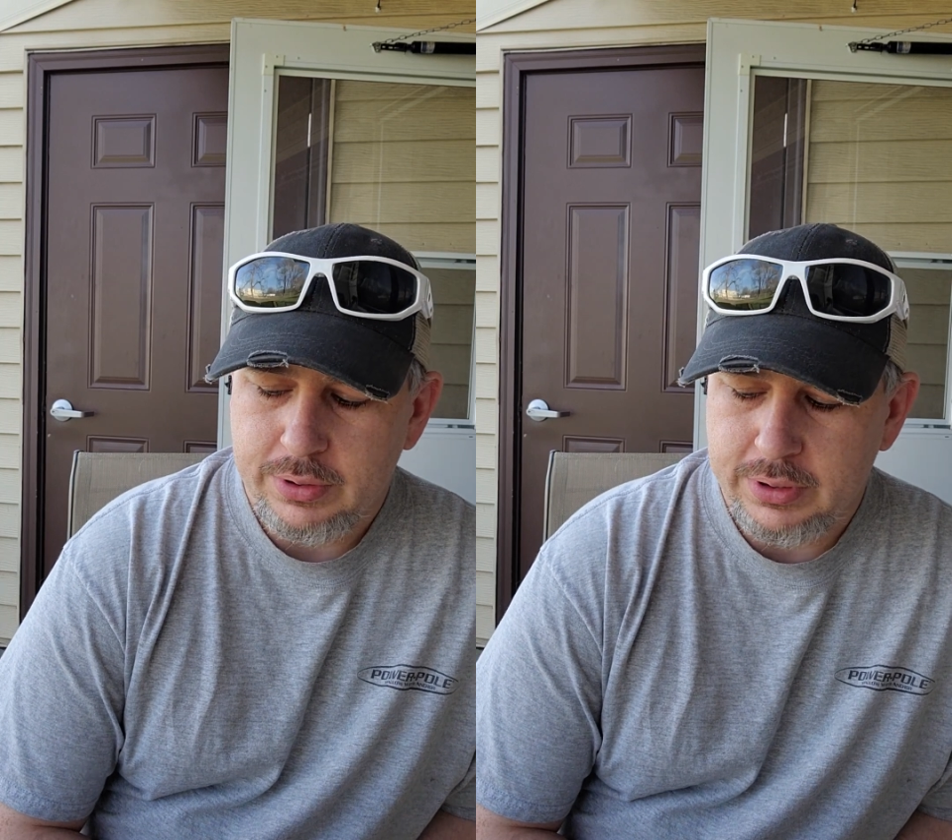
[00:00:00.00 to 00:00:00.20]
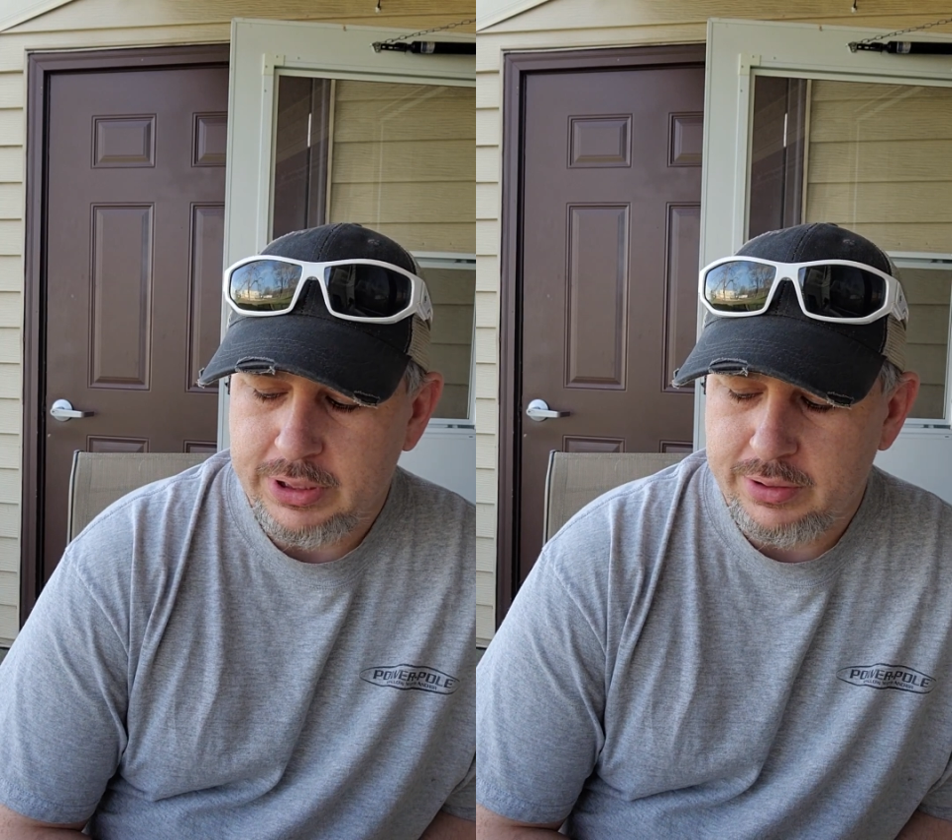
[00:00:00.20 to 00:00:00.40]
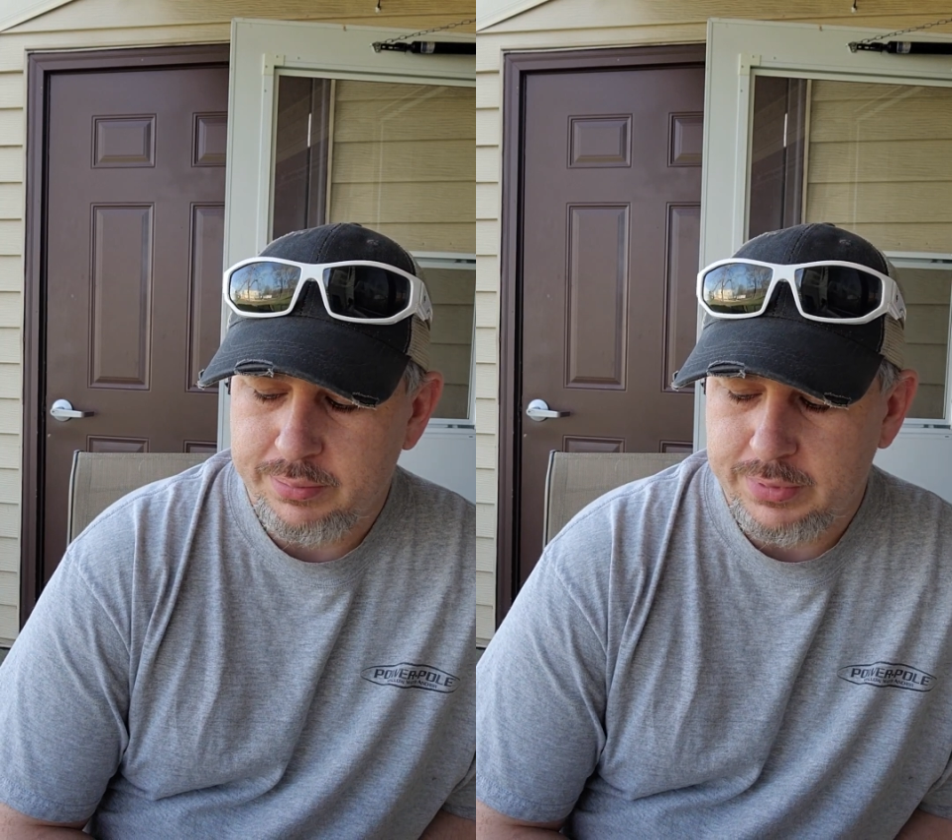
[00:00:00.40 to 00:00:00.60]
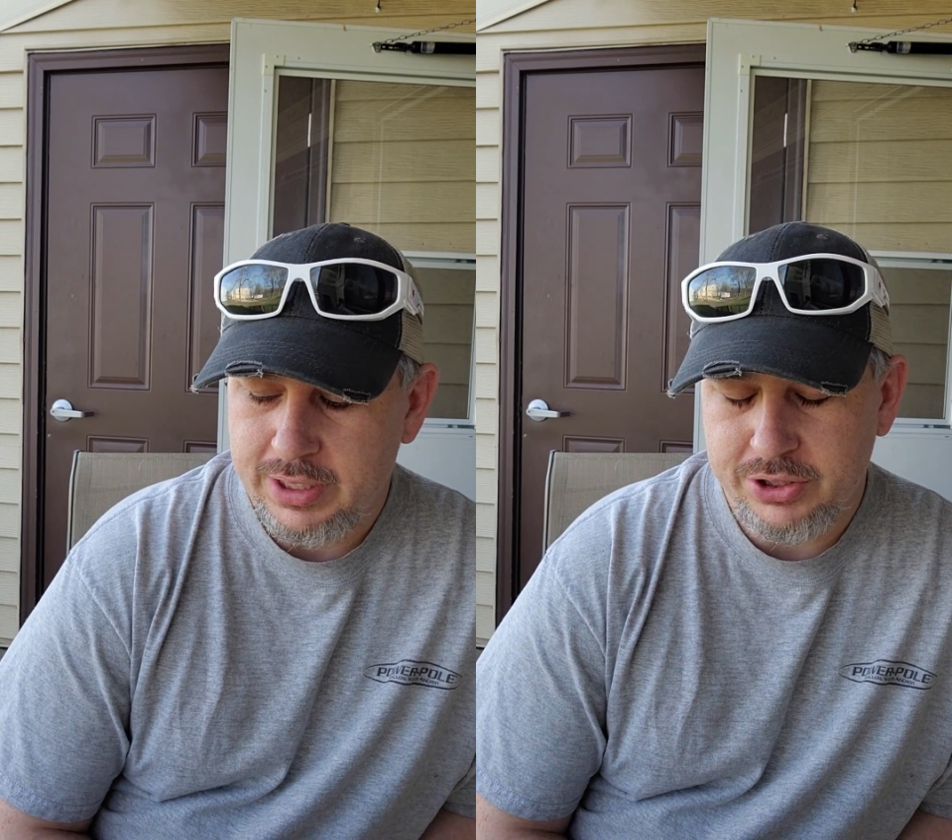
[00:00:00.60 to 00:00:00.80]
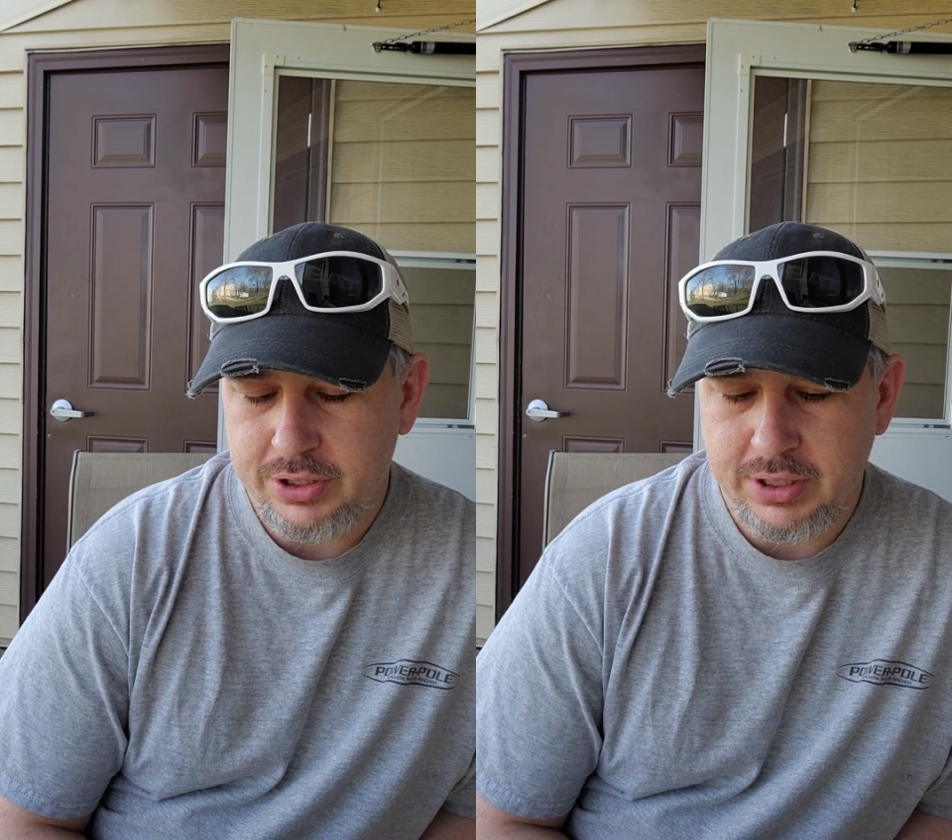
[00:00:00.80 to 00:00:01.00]
I
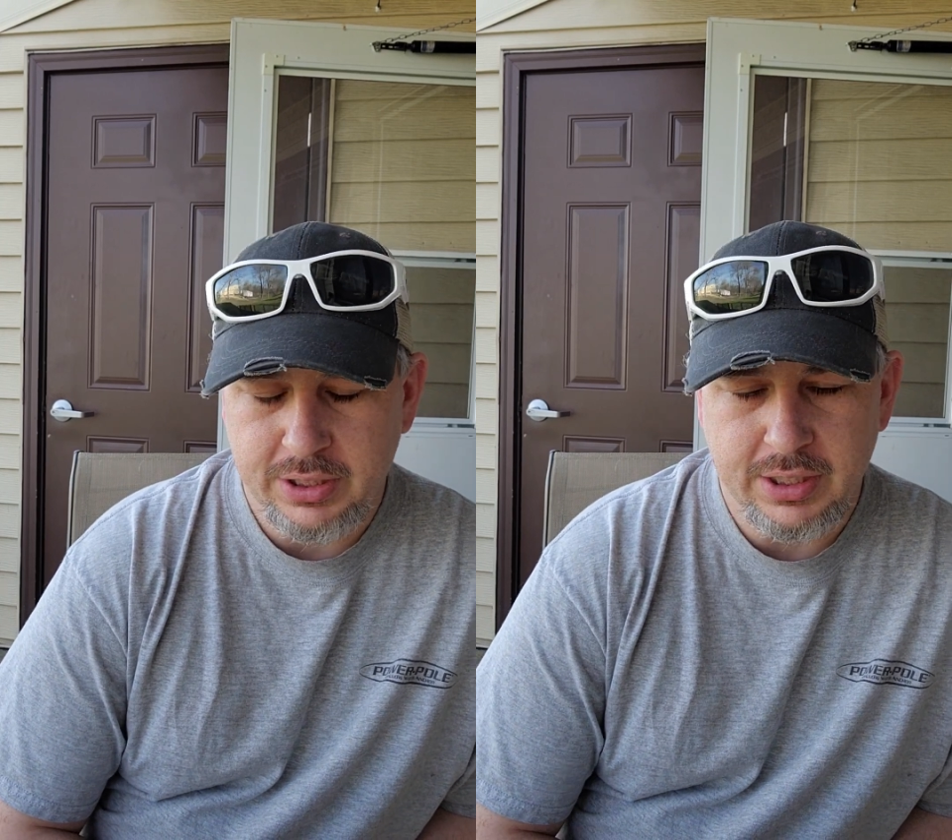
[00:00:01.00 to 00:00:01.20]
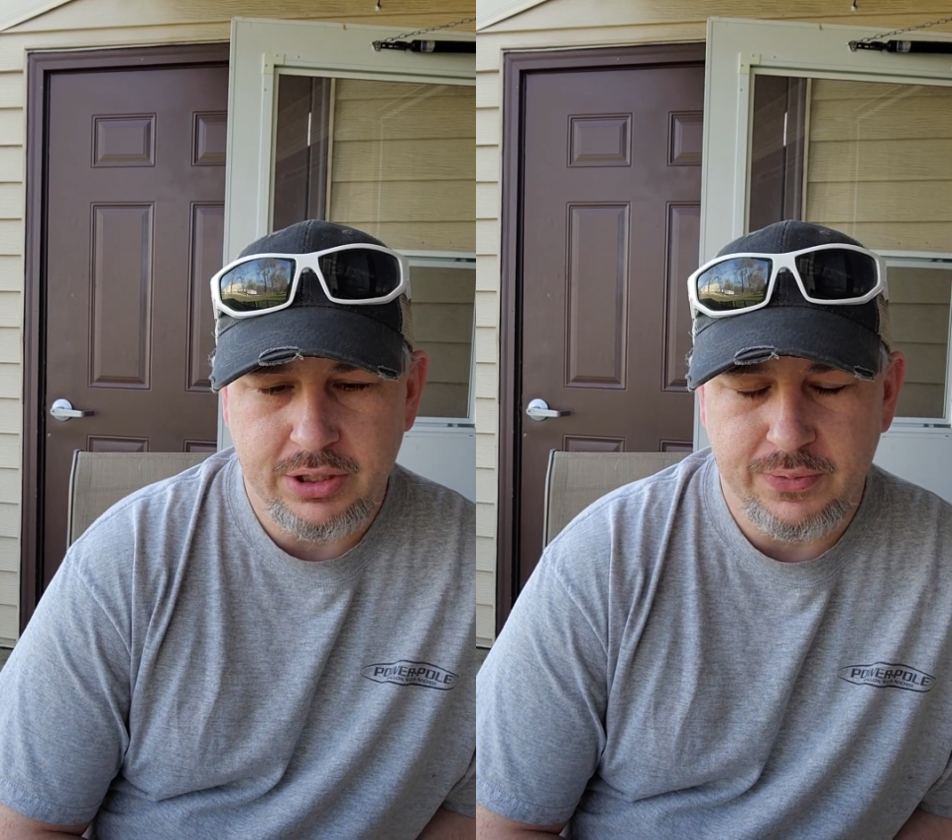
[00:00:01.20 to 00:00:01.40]
actually didn't catch a